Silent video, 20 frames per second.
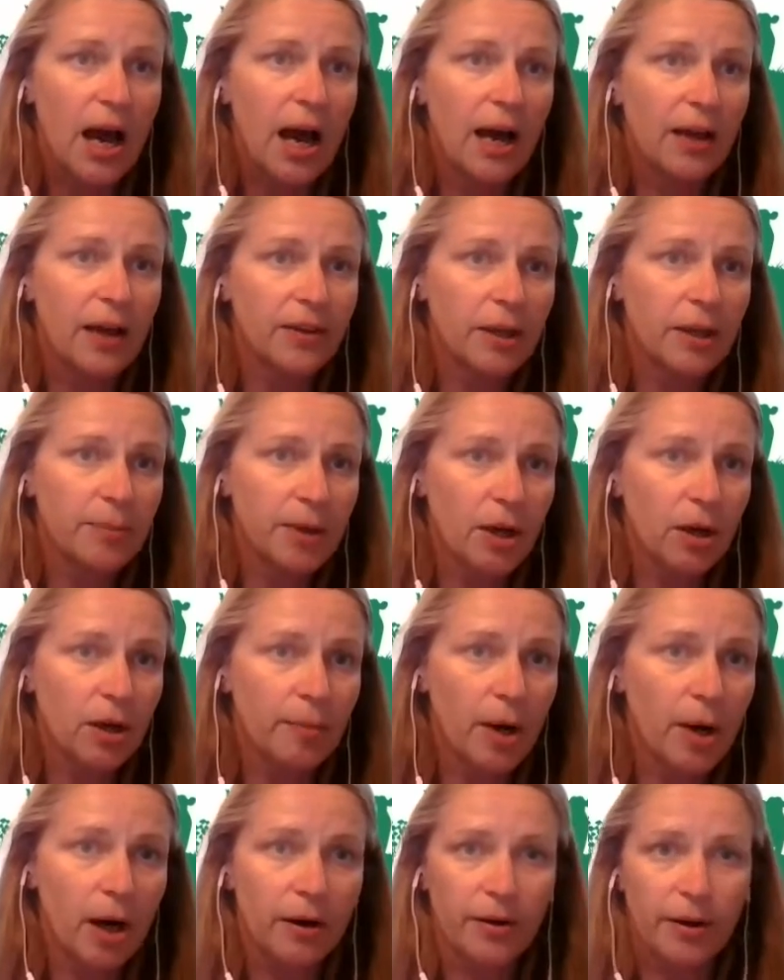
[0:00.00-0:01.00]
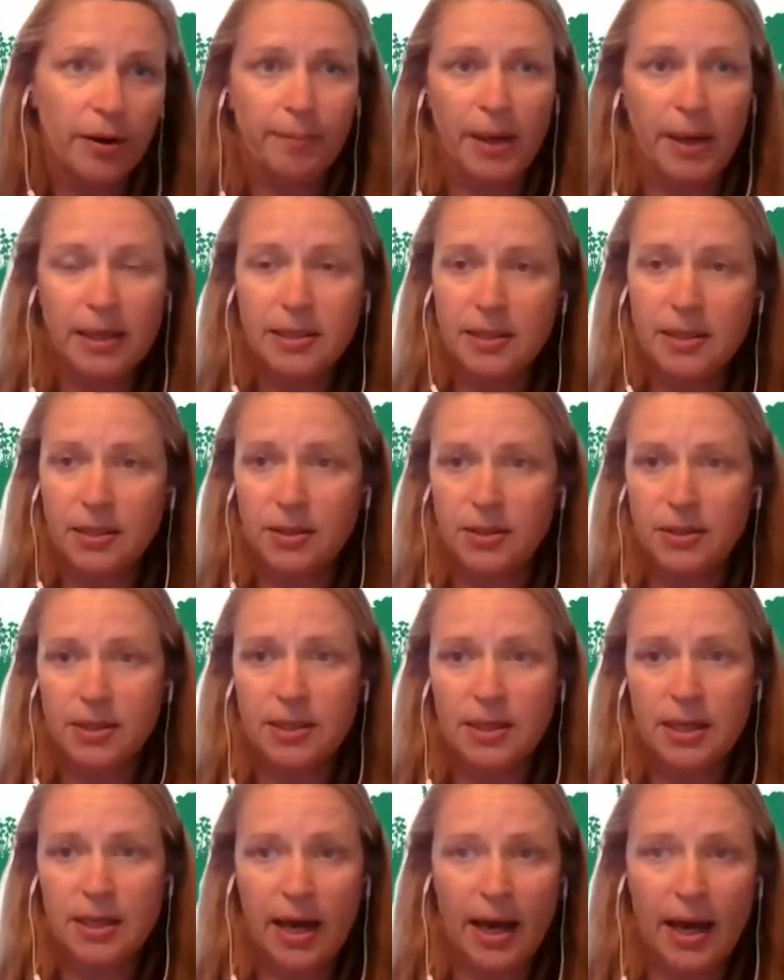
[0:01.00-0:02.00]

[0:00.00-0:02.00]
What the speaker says: and they become our ambassadors.